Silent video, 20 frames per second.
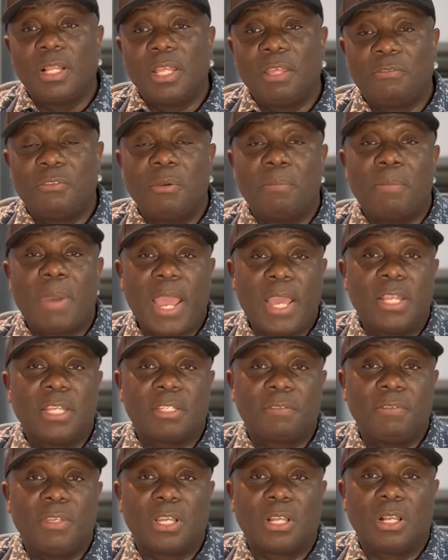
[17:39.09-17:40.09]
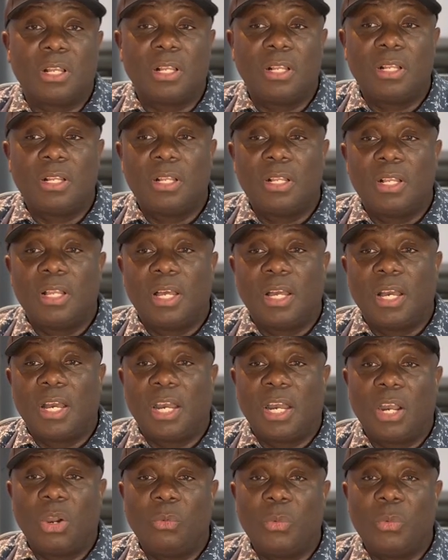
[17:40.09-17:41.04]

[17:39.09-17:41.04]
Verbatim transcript: if you buy this vehicle, uh,